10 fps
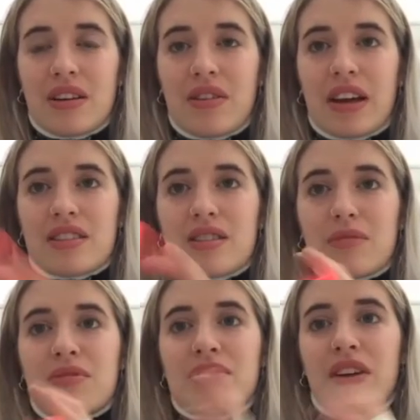Oh yeah,
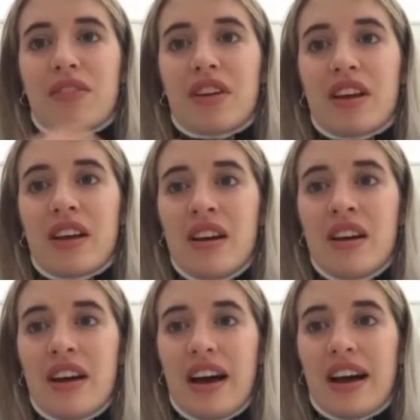sculpture,
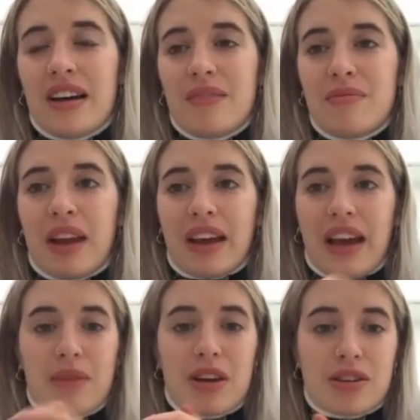photography, um, like
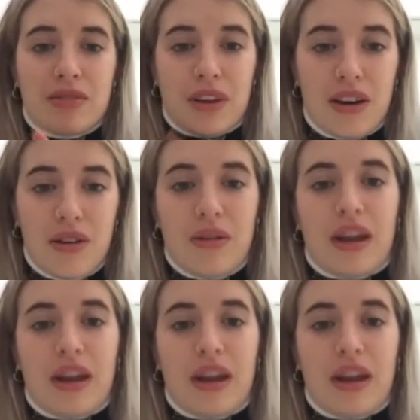animation, video.